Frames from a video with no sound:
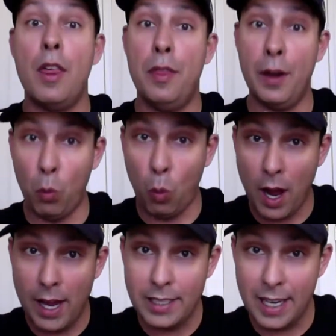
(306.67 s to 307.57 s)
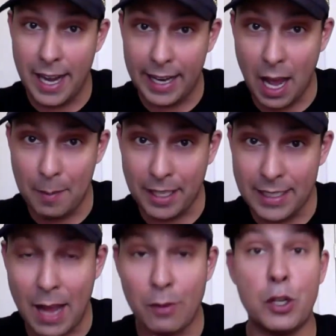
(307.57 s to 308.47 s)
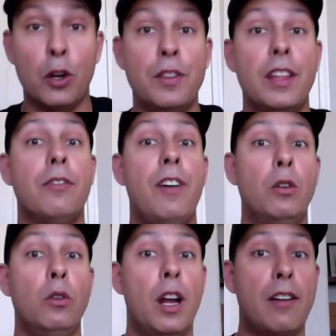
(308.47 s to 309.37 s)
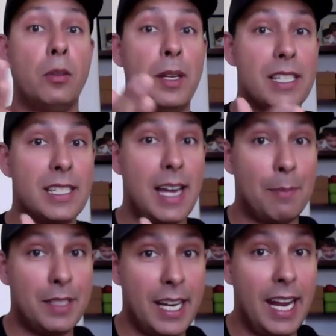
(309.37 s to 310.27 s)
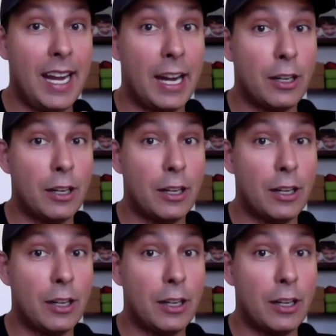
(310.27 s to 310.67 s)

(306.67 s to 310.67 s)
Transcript: there was an economic downturn that the federal government stepped in and